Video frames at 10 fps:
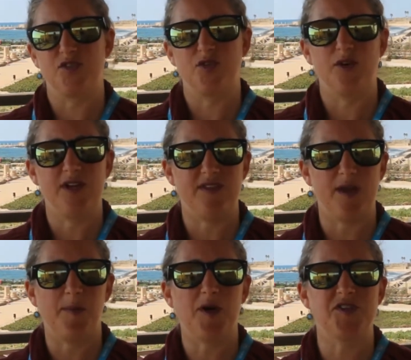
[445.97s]
story, the
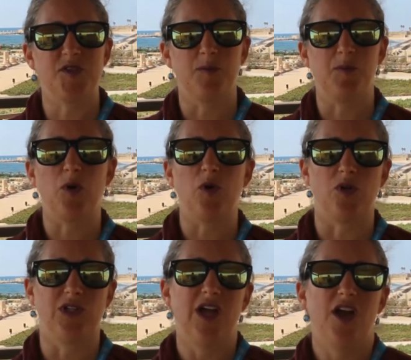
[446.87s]
Apostle
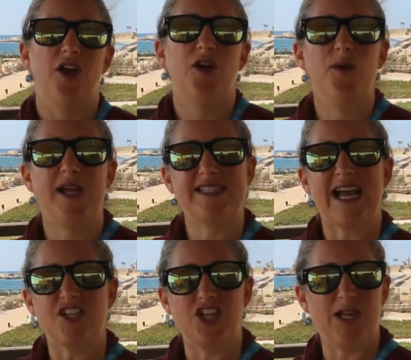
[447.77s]
Paul, who is
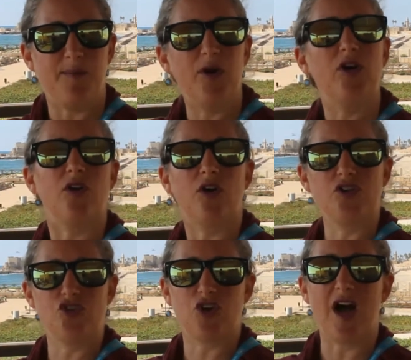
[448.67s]
actually put
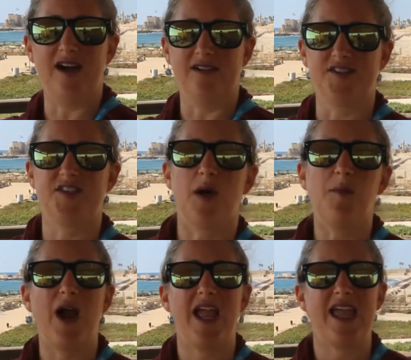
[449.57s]
on trial
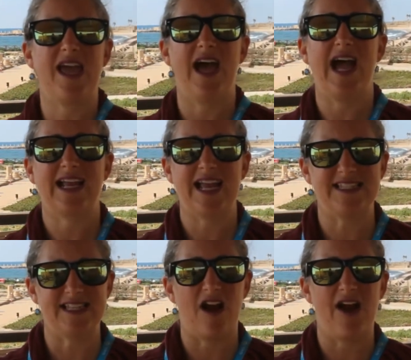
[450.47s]
somewhere here at
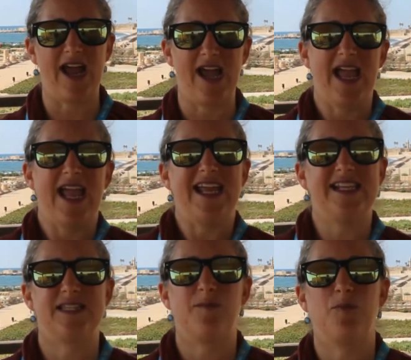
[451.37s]
Caesarea,
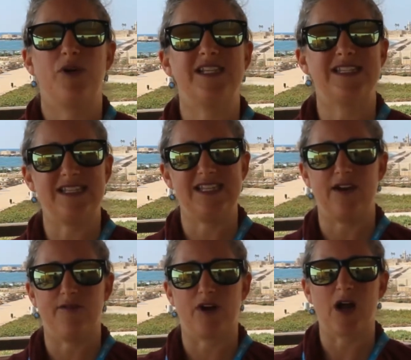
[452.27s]
he's imprisoned
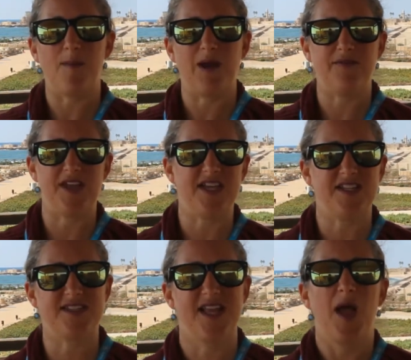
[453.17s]
here for a couple of
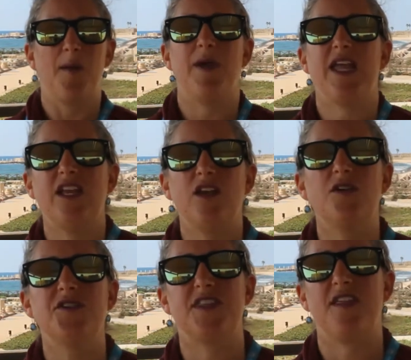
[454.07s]
years, but he
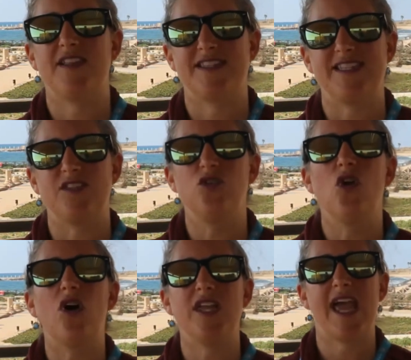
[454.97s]
knows that this is
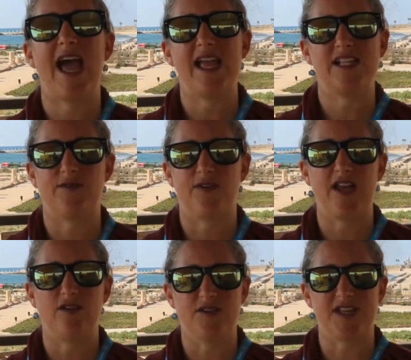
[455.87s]
not yet his
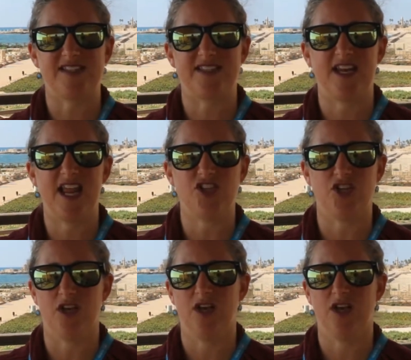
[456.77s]
final destination.